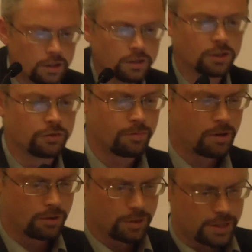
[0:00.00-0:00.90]
So
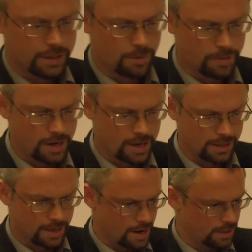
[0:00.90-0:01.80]
Svoboda was set up in
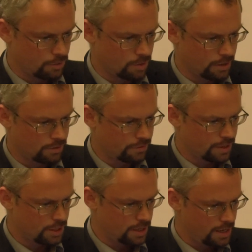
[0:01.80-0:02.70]
1991. It was
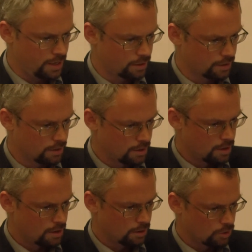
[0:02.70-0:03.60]
originally
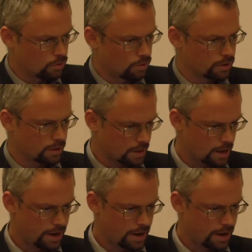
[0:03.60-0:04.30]
called